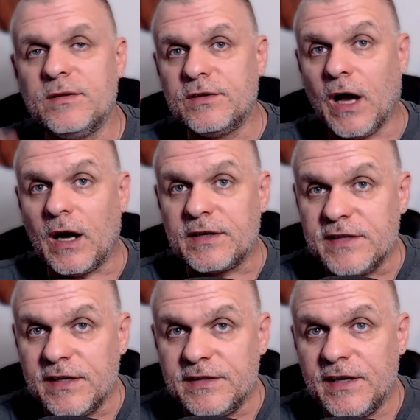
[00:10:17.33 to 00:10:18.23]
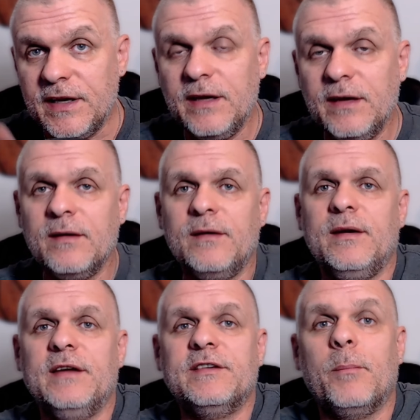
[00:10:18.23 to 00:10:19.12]
toxicity
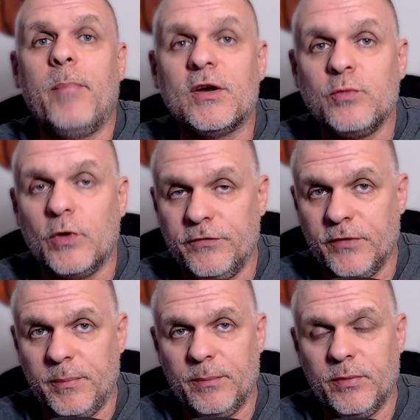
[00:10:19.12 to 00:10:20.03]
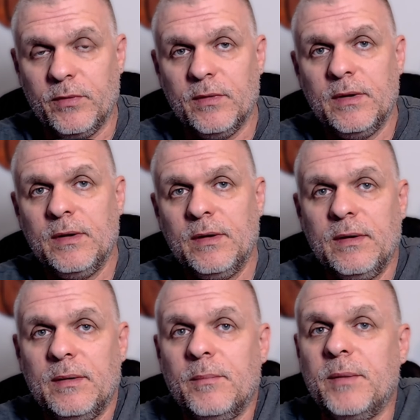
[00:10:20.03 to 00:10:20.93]
is a buzzword for people.
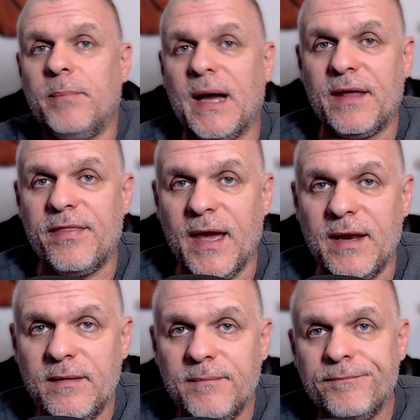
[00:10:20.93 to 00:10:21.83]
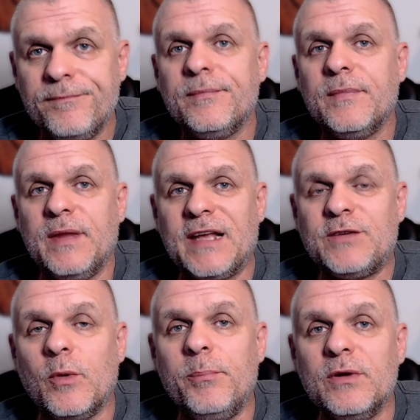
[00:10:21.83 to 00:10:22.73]
But back then, that's
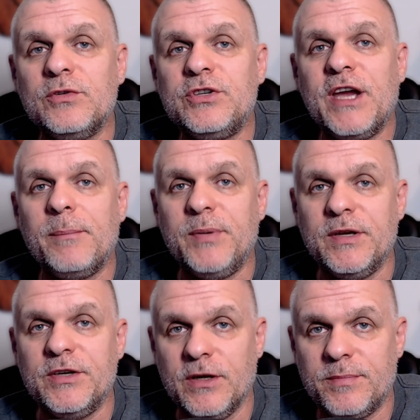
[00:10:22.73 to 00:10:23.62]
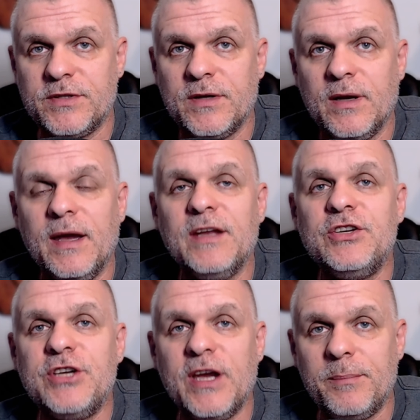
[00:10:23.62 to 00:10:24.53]
what built championships and
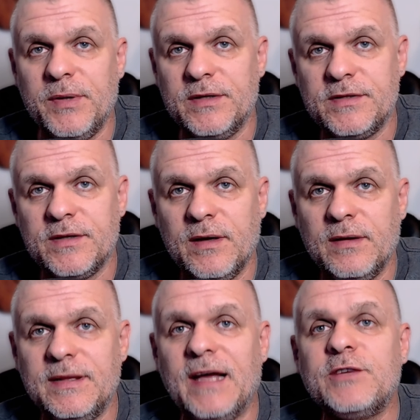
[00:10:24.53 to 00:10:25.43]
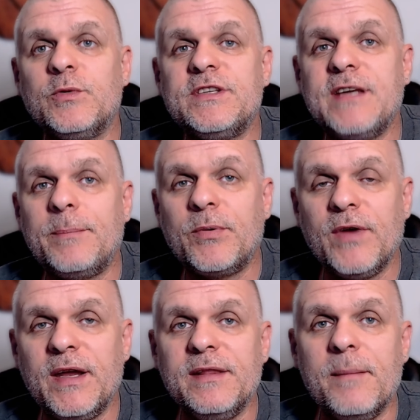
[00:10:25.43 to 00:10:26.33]
champions. That's what
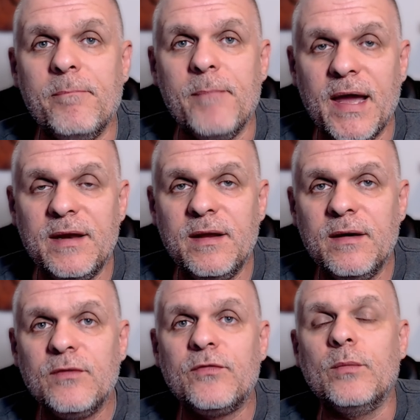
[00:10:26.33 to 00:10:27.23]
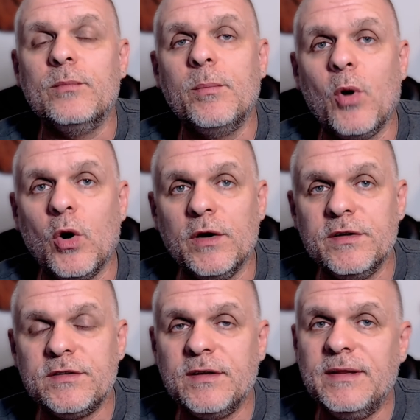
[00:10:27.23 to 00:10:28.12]
separated the men from the
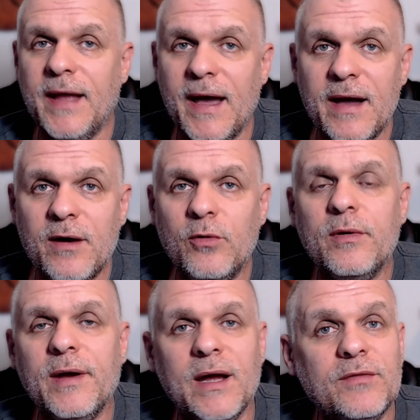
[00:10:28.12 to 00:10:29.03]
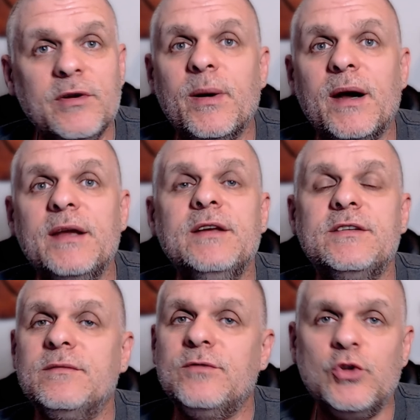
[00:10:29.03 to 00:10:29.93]
boys. Now,
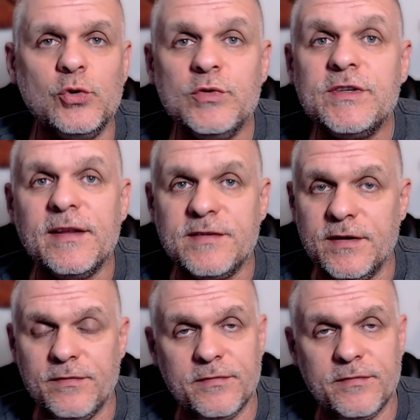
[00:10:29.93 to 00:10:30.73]
everybody's too sensitive.